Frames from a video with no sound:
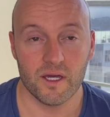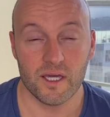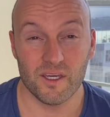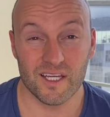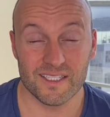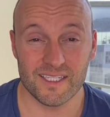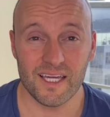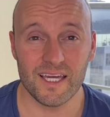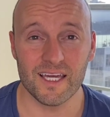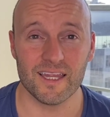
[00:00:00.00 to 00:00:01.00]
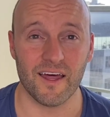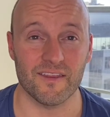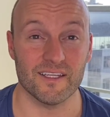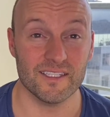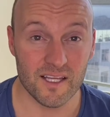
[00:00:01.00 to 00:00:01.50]
You can see here that
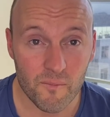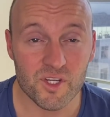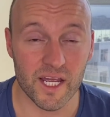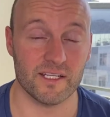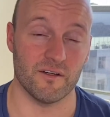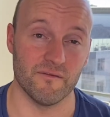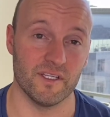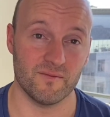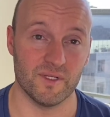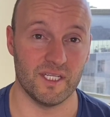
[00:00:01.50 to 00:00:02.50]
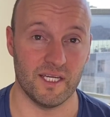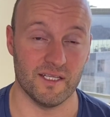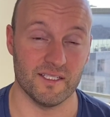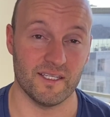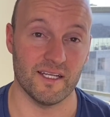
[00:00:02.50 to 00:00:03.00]
the subject of this
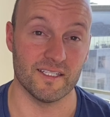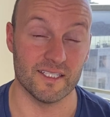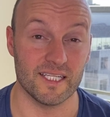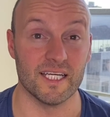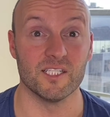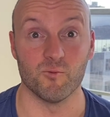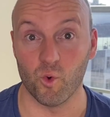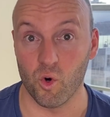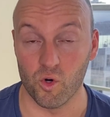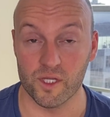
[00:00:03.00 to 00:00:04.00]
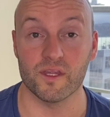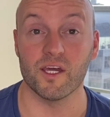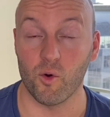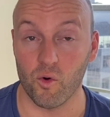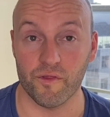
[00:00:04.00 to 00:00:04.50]
particular sentence is Ward, the
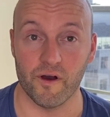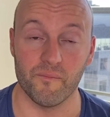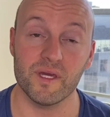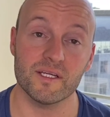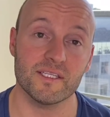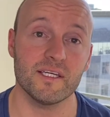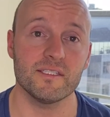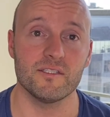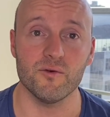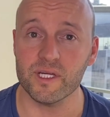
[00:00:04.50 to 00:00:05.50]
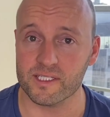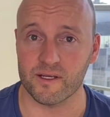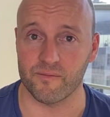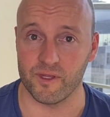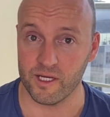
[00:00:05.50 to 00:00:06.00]
author, because he's doing
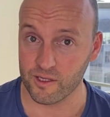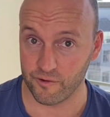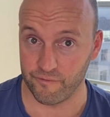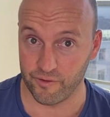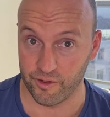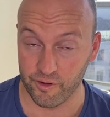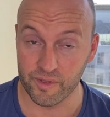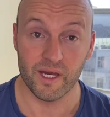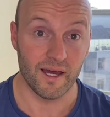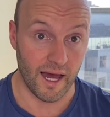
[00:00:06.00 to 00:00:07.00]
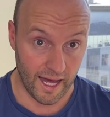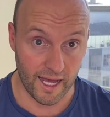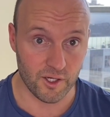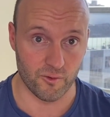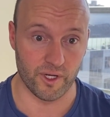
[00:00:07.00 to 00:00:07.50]
something, the verb,
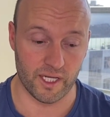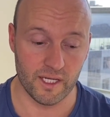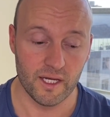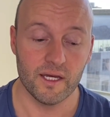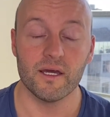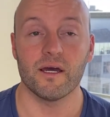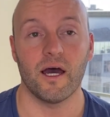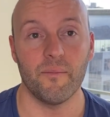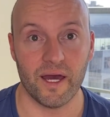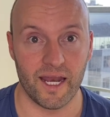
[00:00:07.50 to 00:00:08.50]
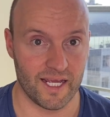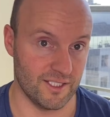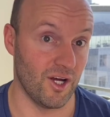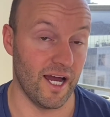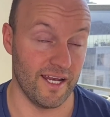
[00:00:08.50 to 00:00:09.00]
arguing, about
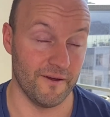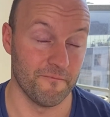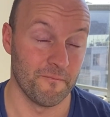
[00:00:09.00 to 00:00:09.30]
anxiety.